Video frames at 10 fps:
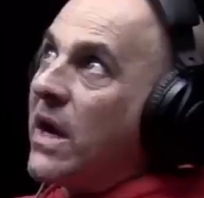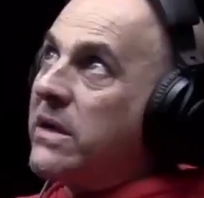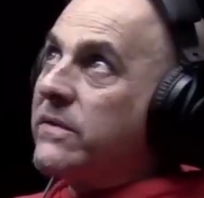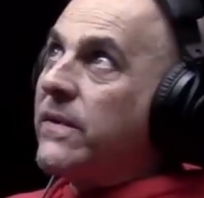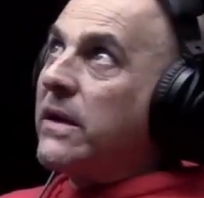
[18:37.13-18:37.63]

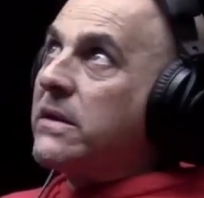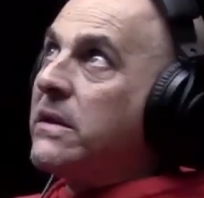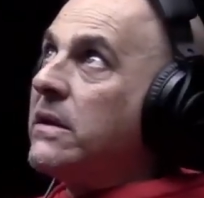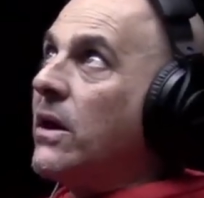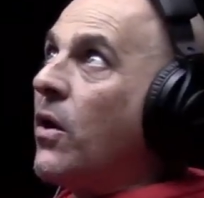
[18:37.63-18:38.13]
of like
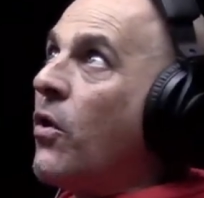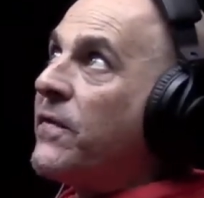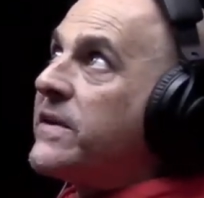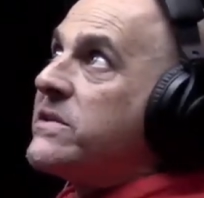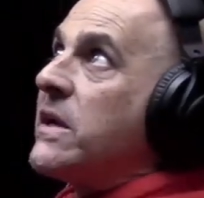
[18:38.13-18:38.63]
the
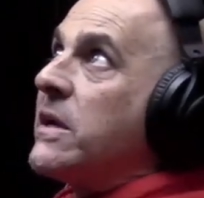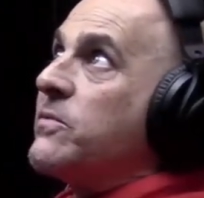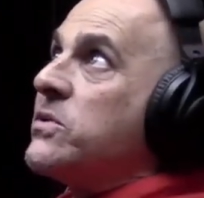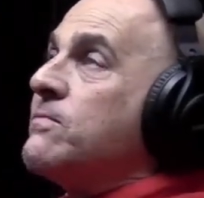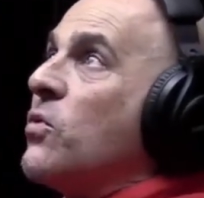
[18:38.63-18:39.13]
office setup
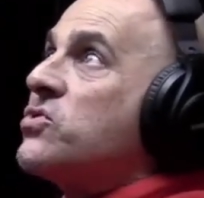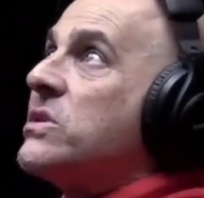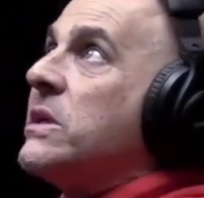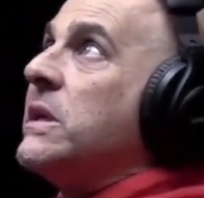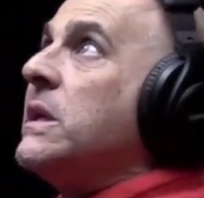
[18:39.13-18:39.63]
was
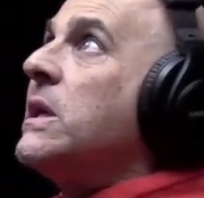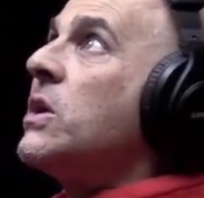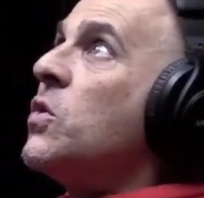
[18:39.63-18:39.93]
mostly